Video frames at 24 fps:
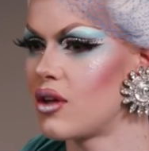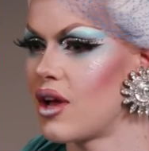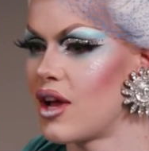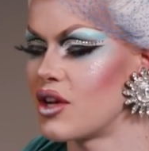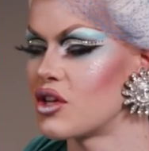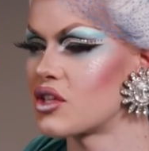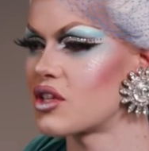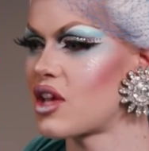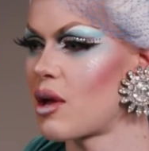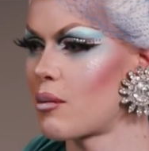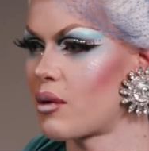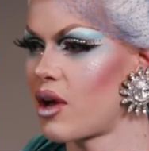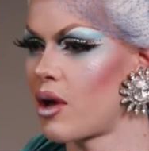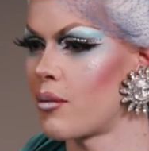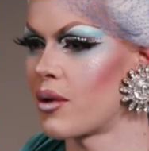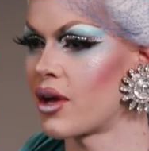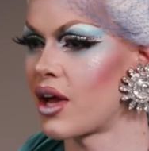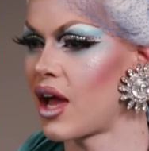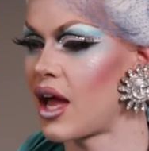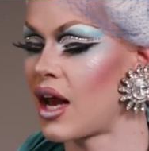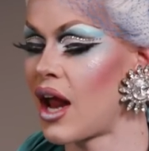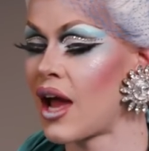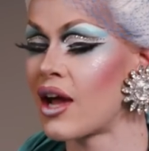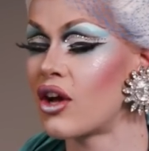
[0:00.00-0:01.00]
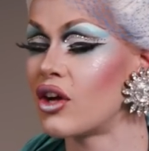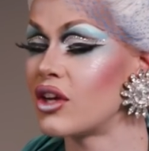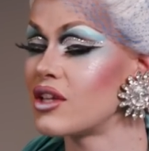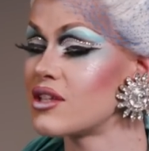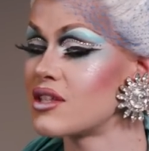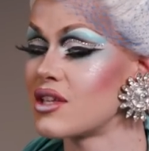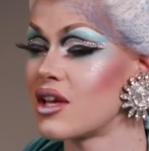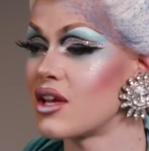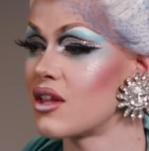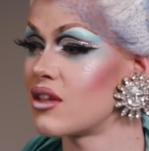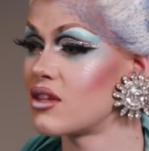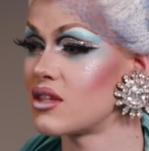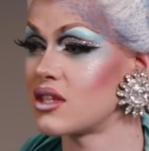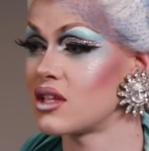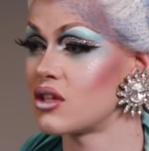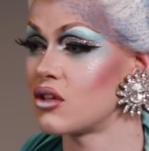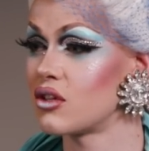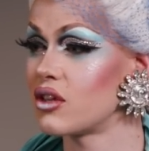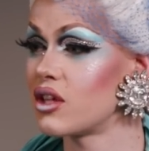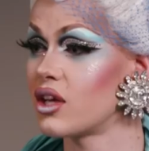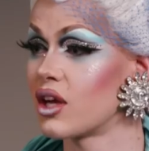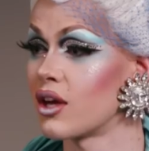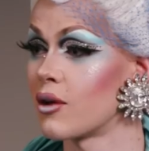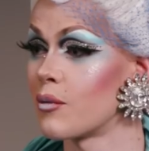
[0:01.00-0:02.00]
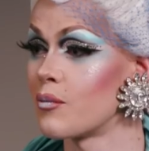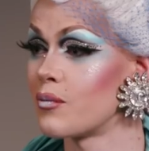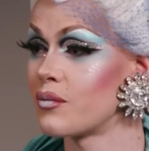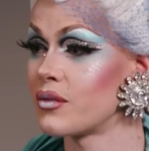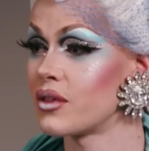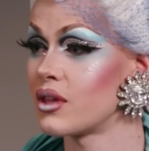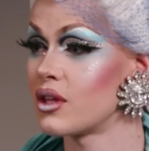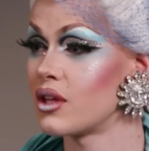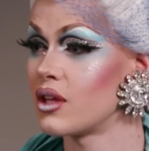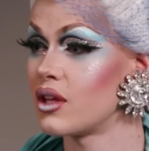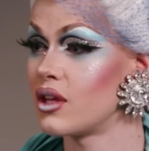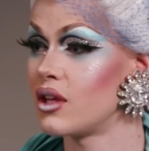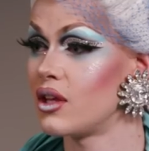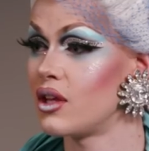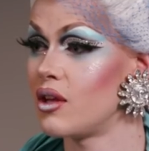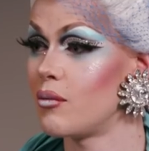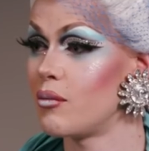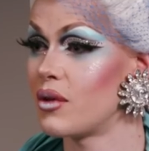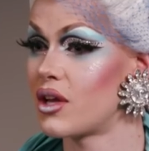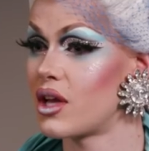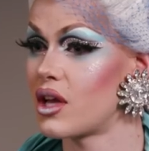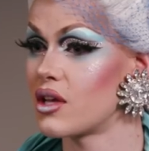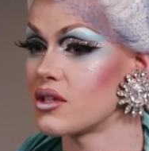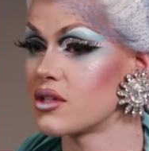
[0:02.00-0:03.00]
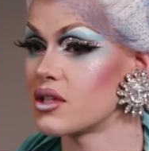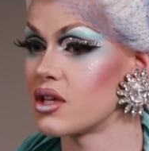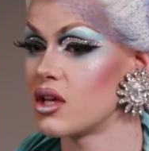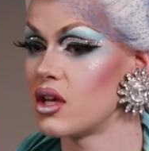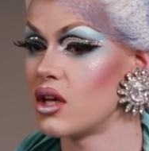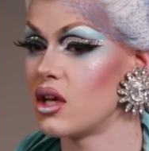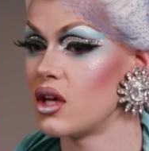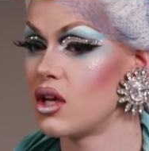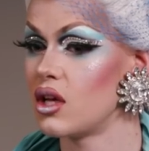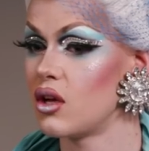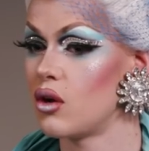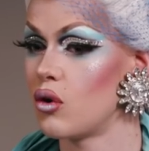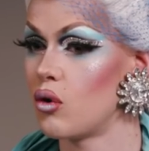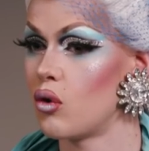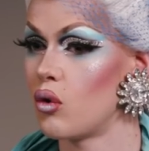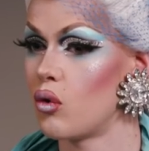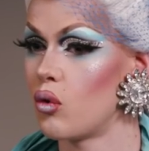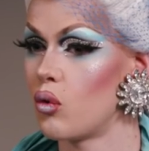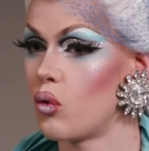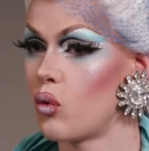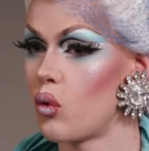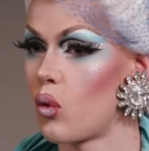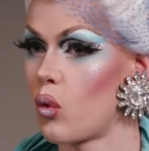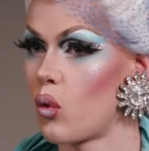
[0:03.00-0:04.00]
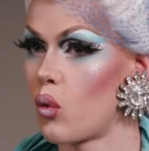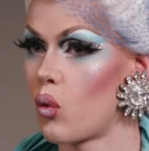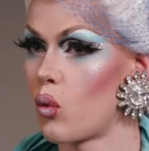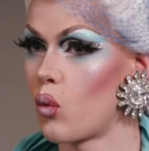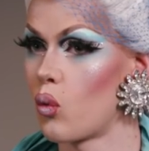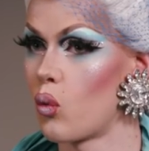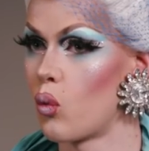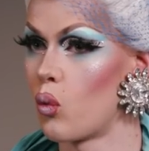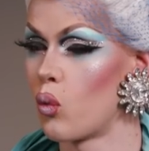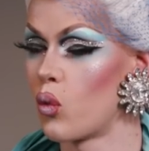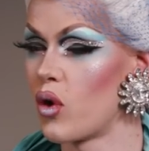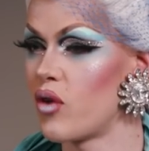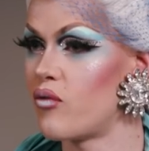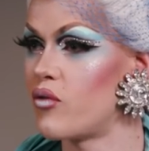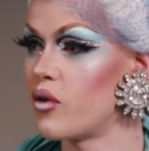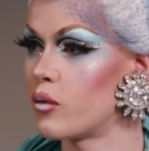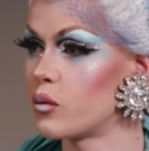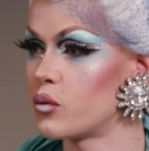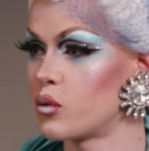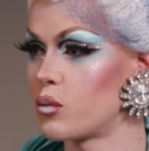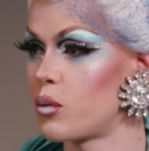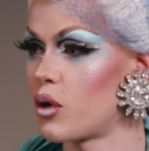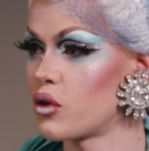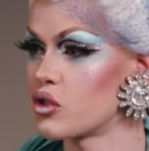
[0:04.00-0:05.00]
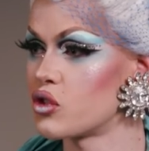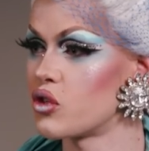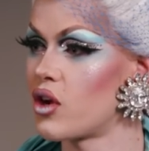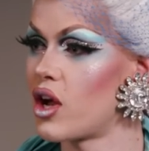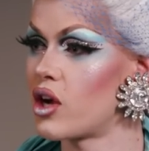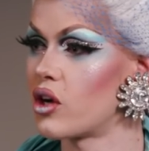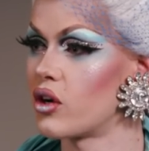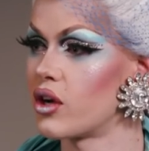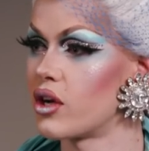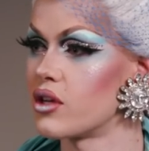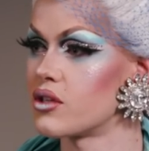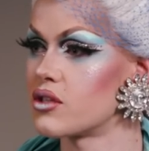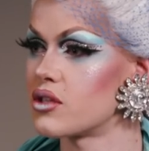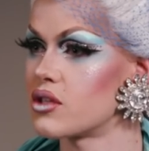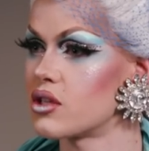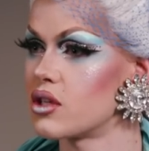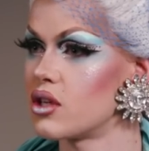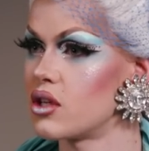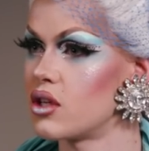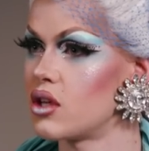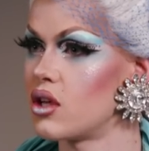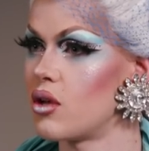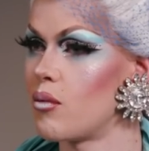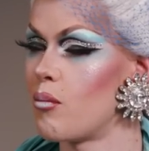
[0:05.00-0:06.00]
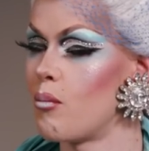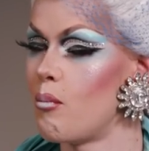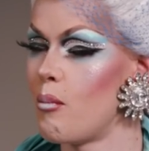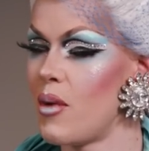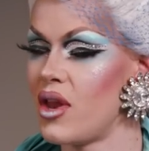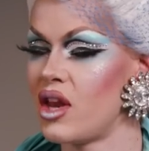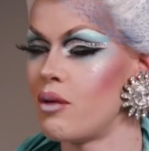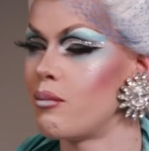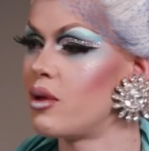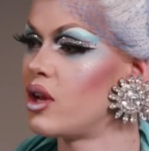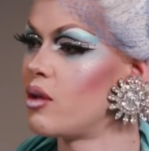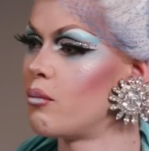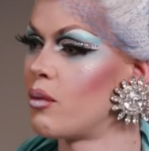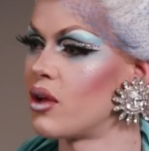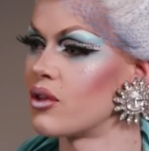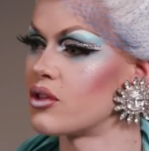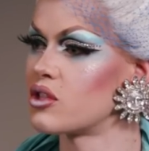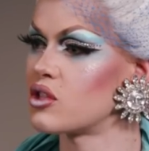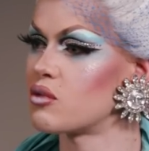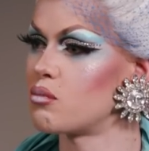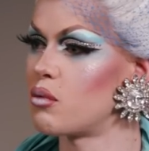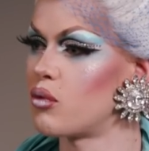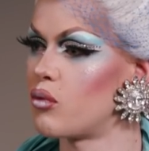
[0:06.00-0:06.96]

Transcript: it just kept coming. And I couldn't say a single thing. Because we filmed RuPaul's Drag Race many, many months